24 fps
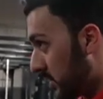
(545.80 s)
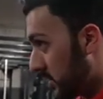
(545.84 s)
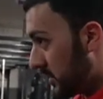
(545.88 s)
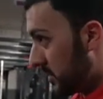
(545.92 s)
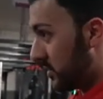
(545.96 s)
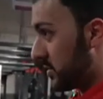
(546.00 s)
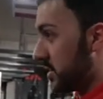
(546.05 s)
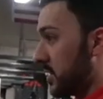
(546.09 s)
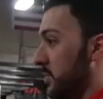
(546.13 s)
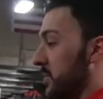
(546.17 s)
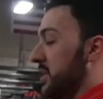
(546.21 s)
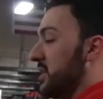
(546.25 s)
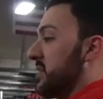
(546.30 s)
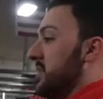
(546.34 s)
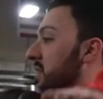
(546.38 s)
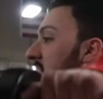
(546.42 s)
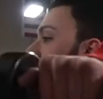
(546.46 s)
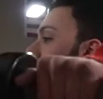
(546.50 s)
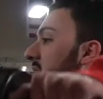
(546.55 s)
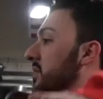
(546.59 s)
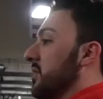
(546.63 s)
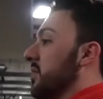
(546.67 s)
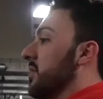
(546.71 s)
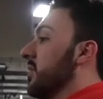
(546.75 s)
Dude, somebody said
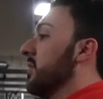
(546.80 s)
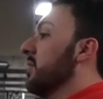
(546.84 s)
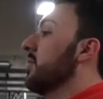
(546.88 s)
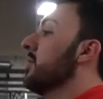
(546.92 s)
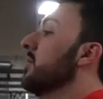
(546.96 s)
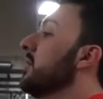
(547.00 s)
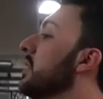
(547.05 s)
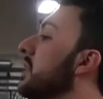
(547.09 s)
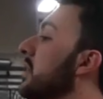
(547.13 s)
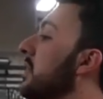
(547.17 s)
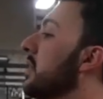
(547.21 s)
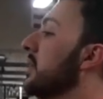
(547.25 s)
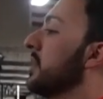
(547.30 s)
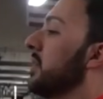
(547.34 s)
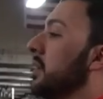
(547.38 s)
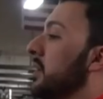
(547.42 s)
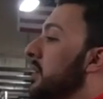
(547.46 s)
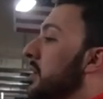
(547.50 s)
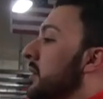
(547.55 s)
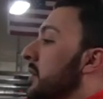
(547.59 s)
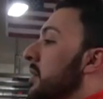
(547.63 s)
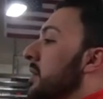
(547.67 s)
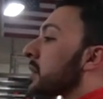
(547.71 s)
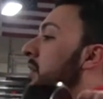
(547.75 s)
I look 30.
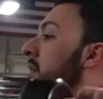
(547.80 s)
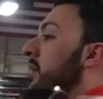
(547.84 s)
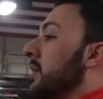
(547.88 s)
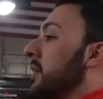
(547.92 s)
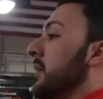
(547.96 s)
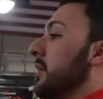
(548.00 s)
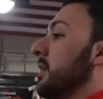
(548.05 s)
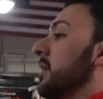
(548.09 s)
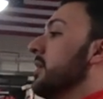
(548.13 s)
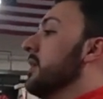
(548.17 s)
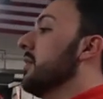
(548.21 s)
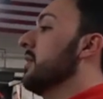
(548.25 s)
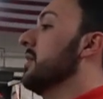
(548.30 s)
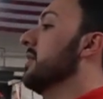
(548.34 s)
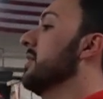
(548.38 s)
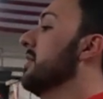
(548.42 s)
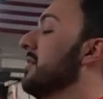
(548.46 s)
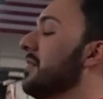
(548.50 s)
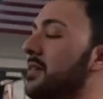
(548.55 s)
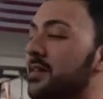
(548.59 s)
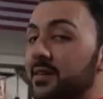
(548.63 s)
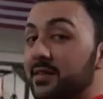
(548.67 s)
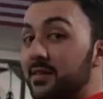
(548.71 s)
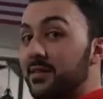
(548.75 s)
You do.
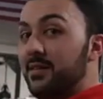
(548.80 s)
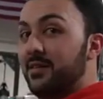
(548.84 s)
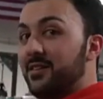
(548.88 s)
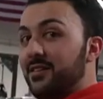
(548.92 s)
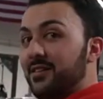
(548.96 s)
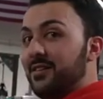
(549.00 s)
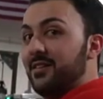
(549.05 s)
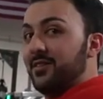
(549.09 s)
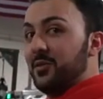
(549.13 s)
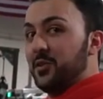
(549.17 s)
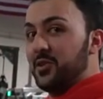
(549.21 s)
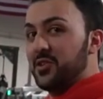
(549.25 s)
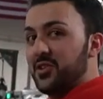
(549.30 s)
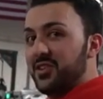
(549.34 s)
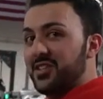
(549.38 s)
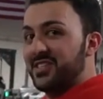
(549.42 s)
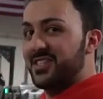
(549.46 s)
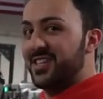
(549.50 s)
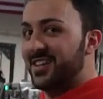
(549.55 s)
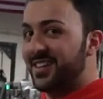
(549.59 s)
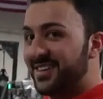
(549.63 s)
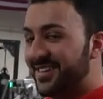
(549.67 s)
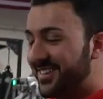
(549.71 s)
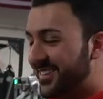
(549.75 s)
What should I
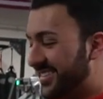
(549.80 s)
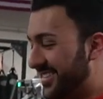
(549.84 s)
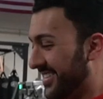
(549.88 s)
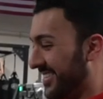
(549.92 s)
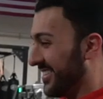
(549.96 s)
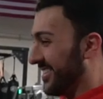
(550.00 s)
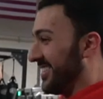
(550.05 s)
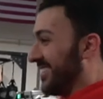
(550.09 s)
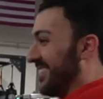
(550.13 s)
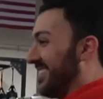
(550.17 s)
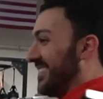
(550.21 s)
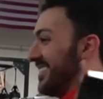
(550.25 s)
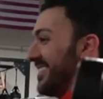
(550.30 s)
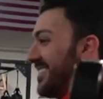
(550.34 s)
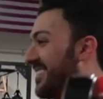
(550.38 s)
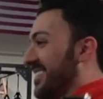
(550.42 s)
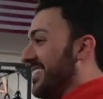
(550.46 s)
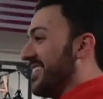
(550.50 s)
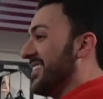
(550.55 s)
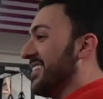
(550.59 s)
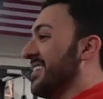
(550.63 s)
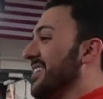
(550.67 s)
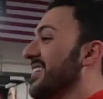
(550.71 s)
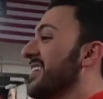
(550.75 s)
say?
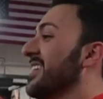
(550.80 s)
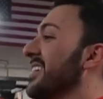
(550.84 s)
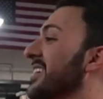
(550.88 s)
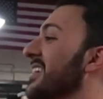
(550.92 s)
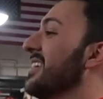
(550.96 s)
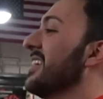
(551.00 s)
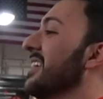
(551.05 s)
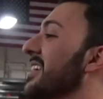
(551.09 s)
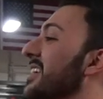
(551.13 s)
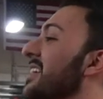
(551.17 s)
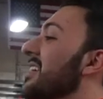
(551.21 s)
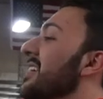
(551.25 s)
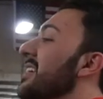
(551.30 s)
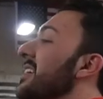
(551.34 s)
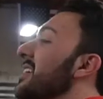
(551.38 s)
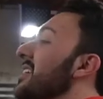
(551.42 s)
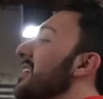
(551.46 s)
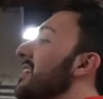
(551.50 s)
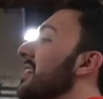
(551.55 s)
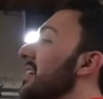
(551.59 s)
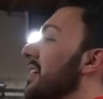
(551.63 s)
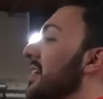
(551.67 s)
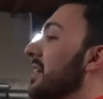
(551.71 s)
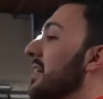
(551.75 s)
it's the beard.
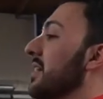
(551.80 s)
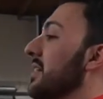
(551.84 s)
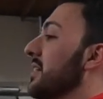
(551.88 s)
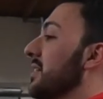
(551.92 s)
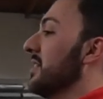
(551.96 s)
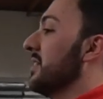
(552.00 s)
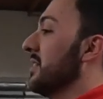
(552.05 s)
Yeah.